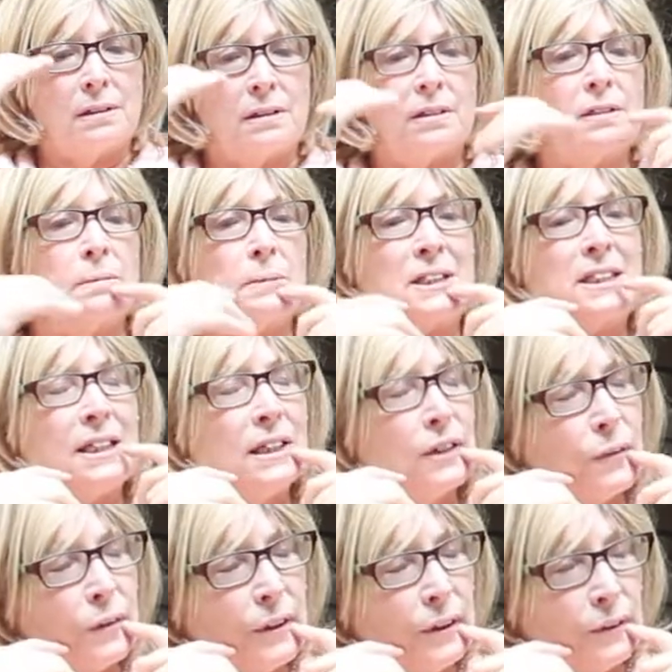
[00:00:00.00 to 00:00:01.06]

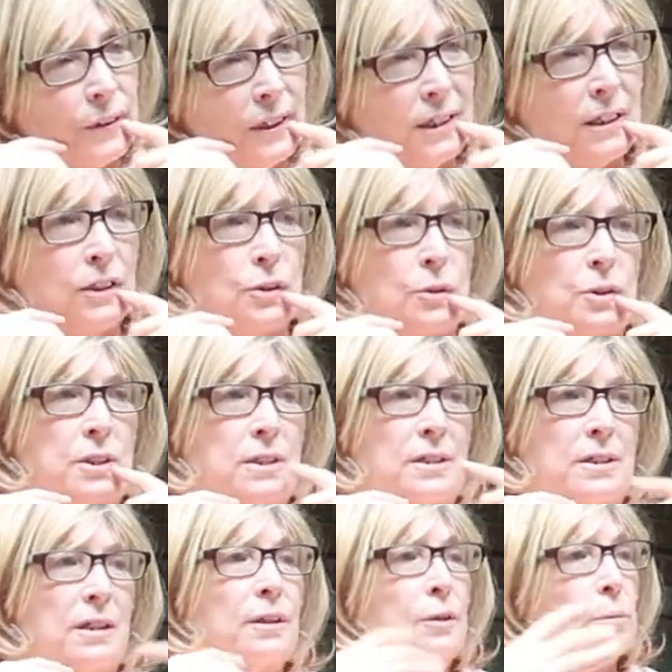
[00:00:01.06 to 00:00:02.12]
material that he
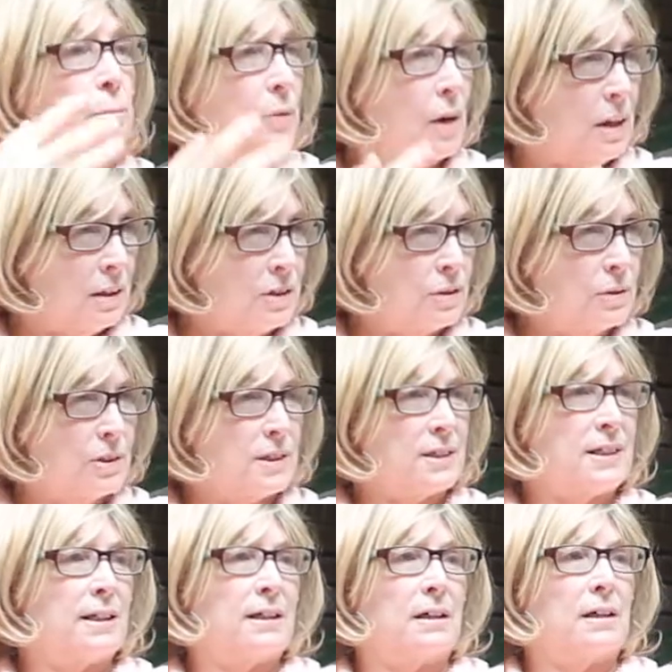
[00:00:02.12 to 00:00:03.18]
uses that you brought to the
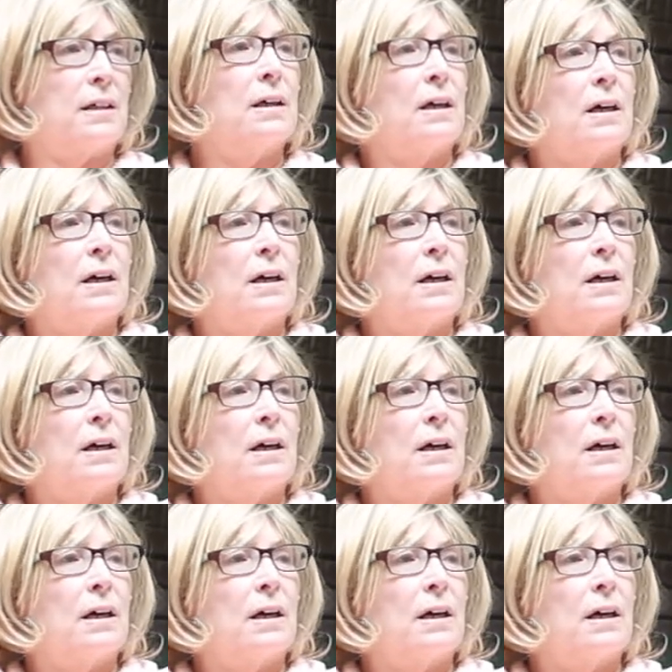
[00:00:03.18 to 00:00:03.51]
scene.